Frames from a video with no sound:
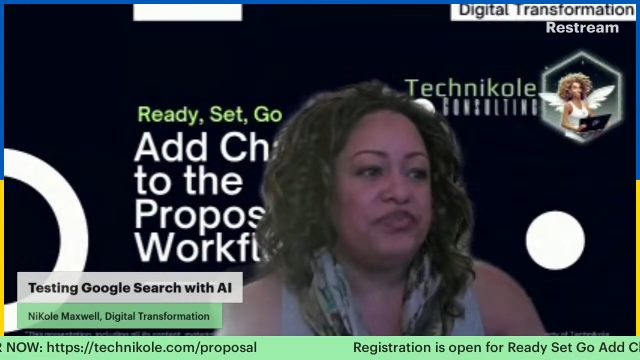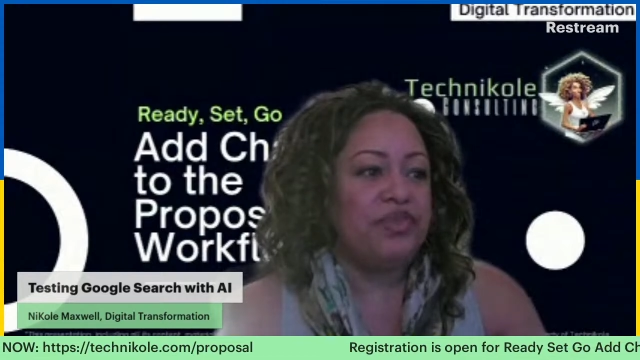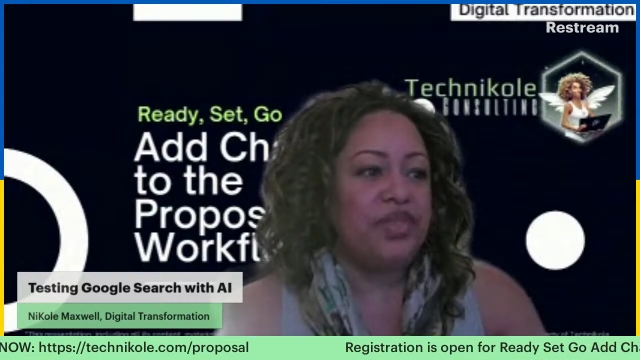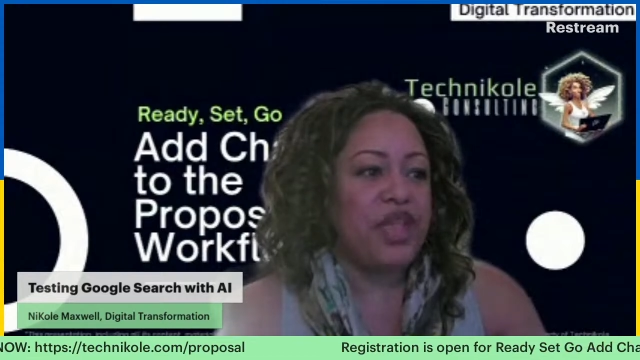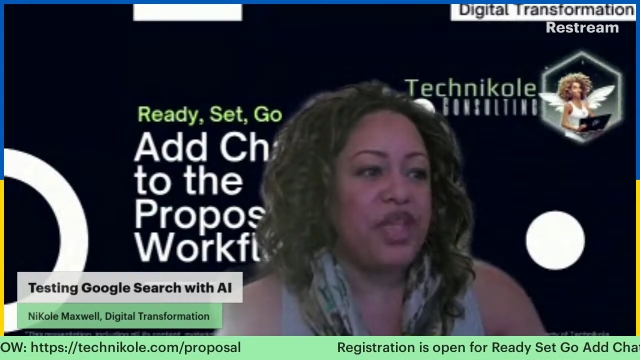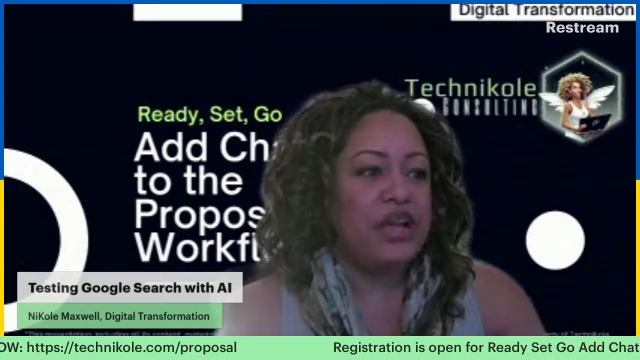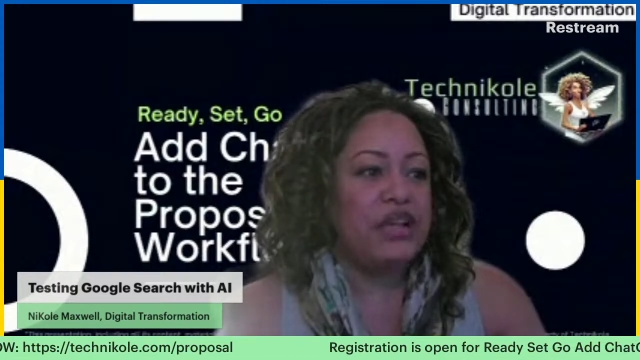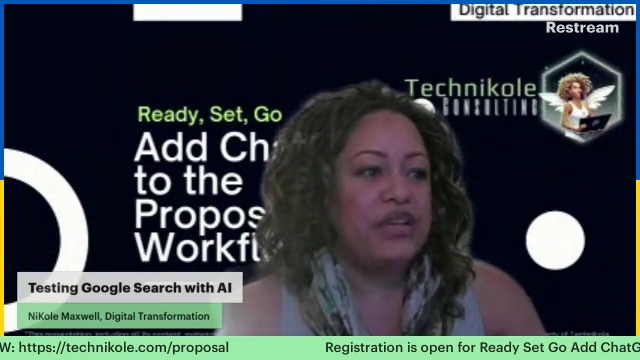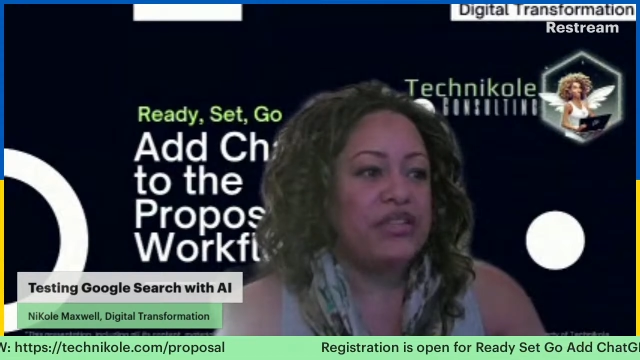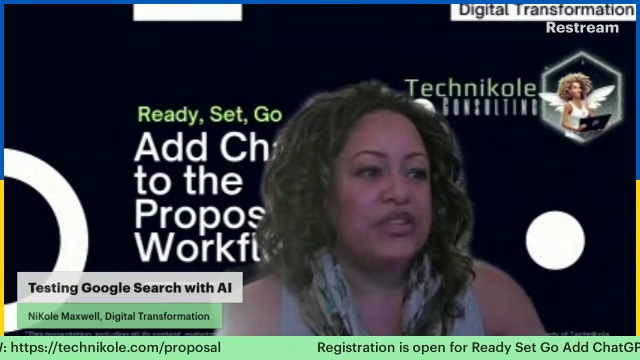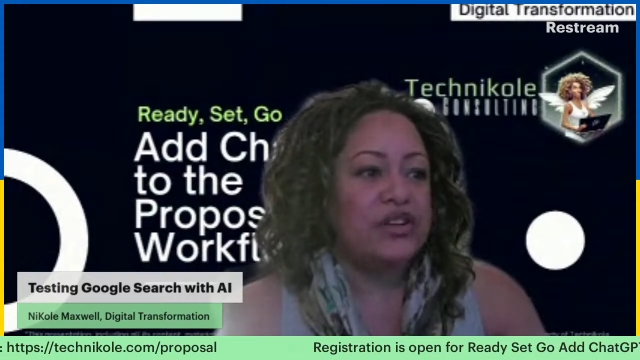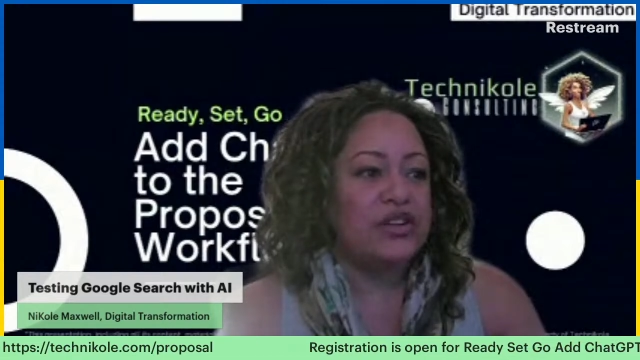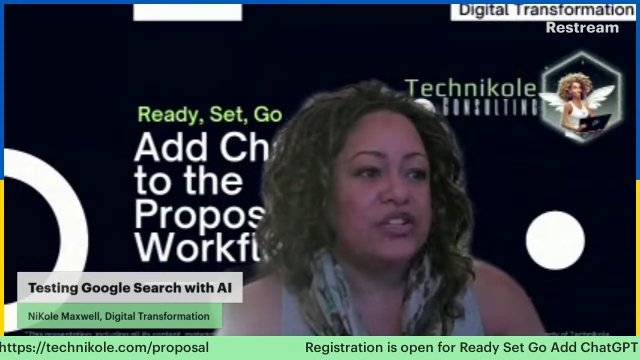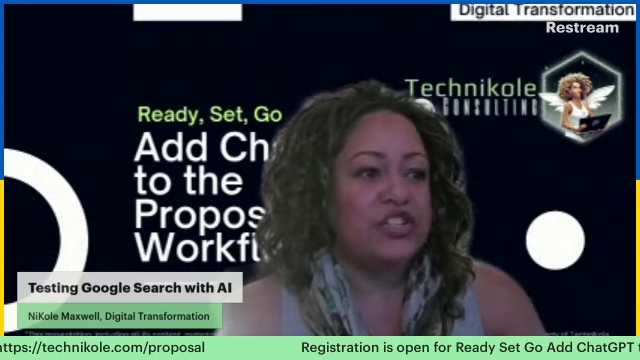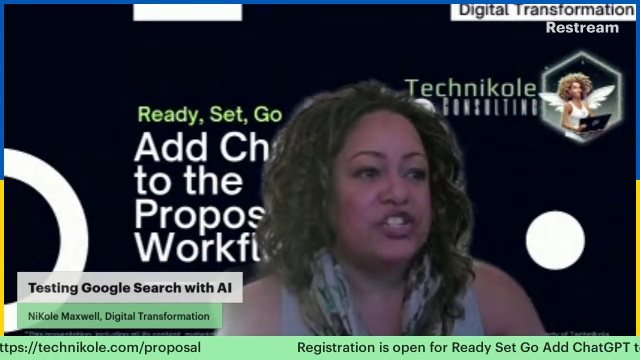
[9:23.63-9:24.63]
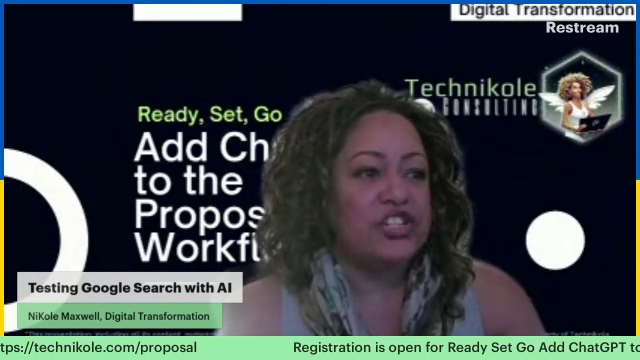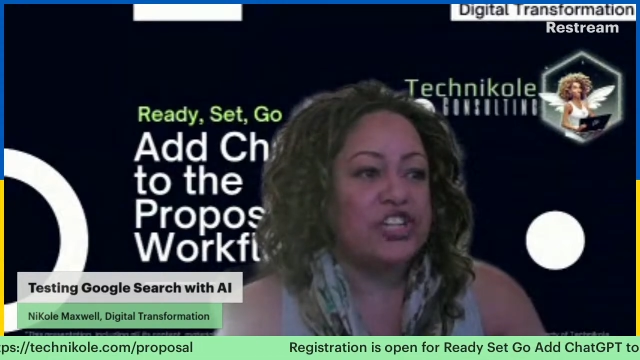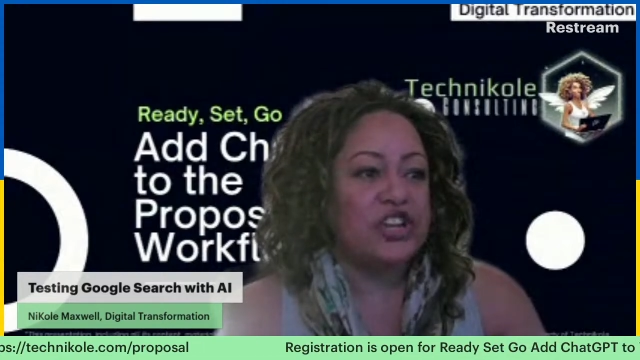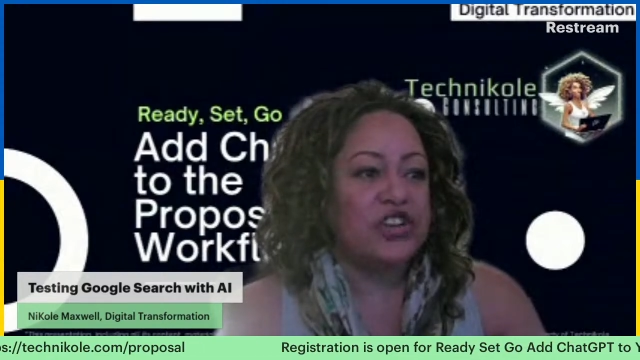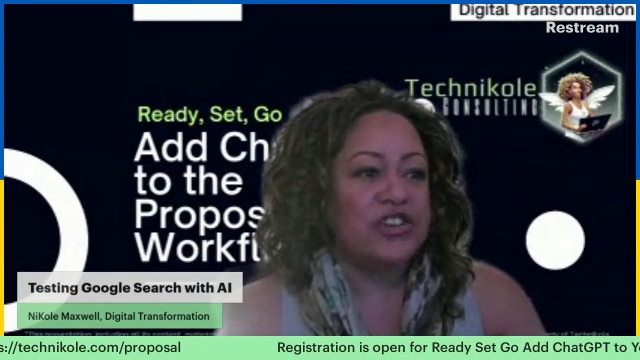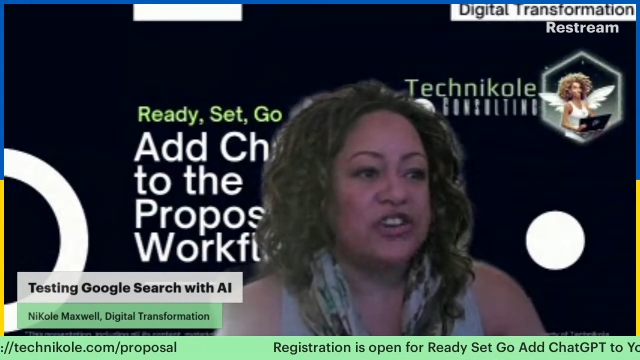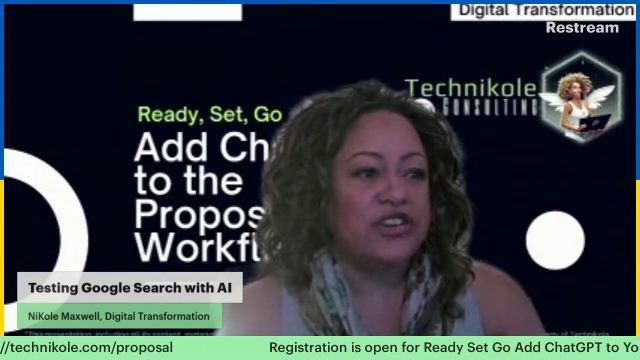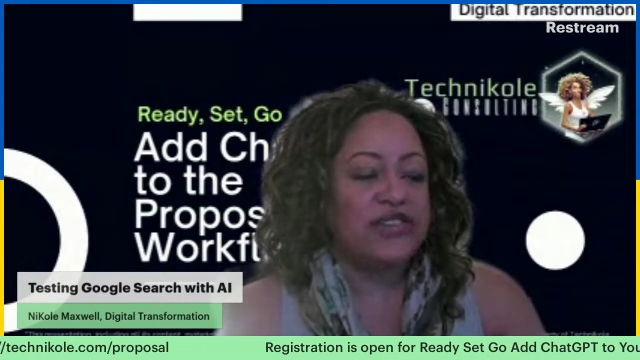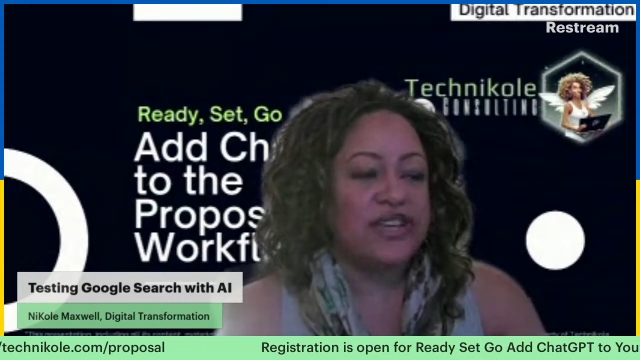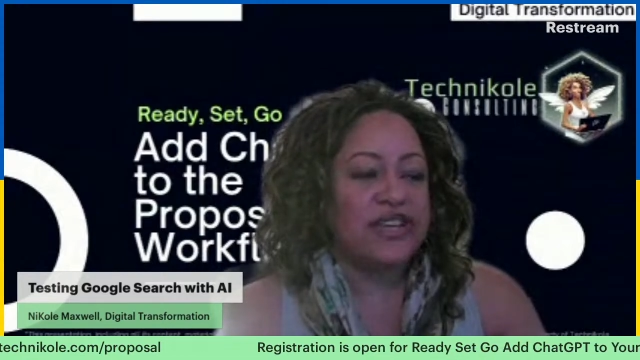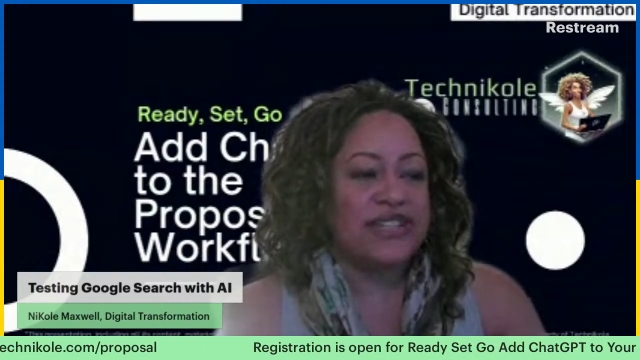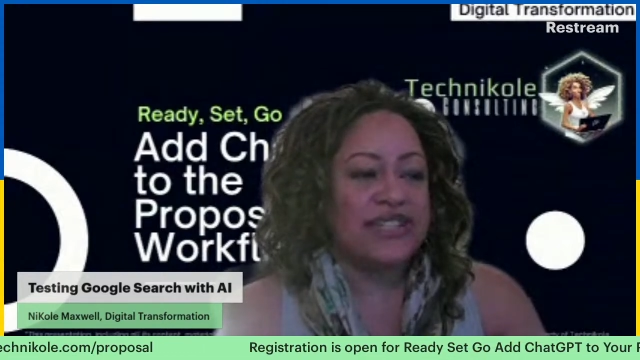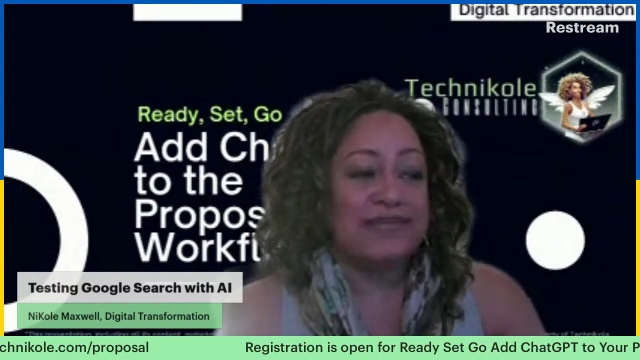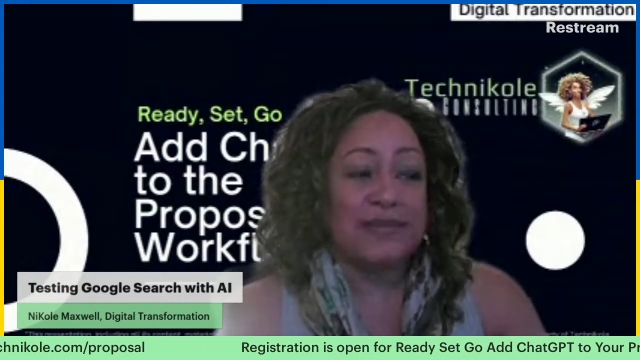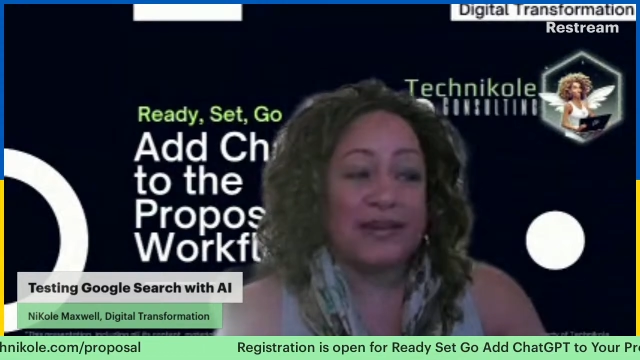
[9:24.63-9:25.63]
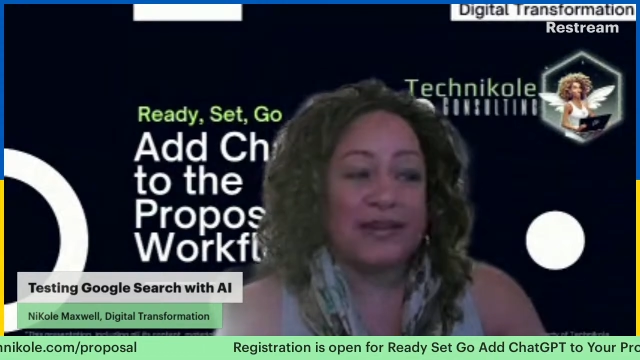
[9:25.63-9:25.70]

Search generative experience is